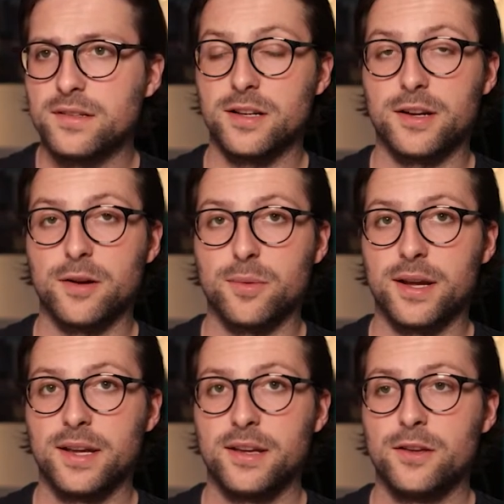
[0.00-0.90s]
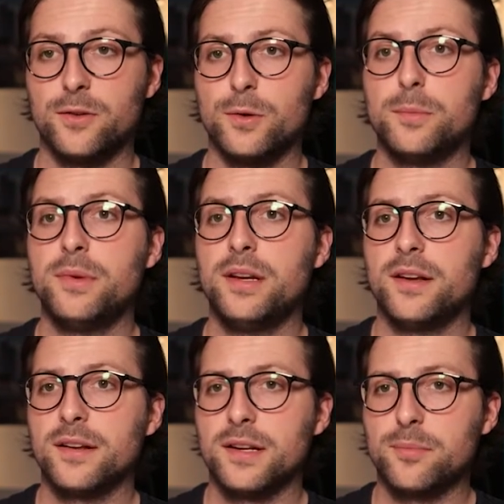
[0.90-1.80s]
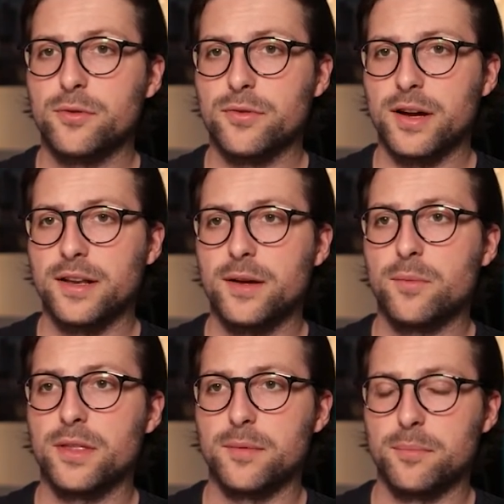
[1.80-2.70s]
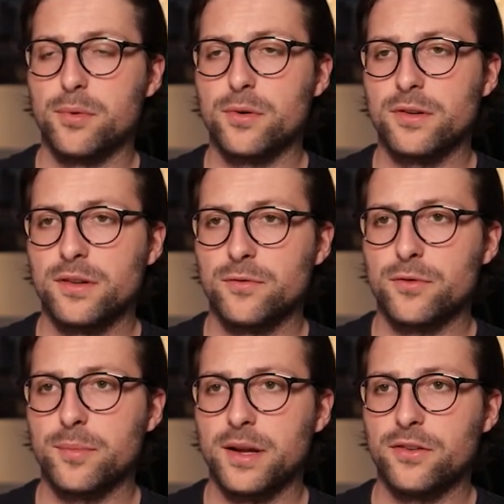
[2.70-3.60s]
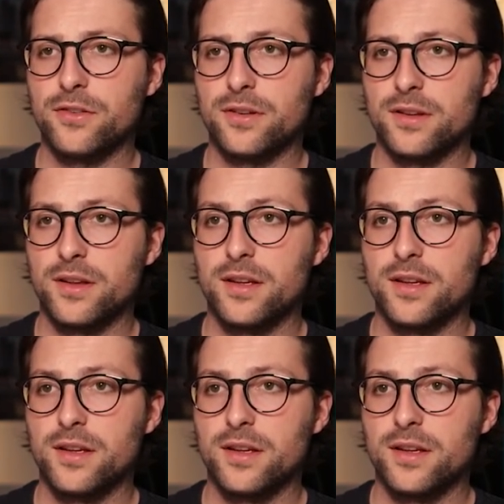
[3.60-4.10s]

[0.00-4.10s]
Now that way, you immediately provide them with important information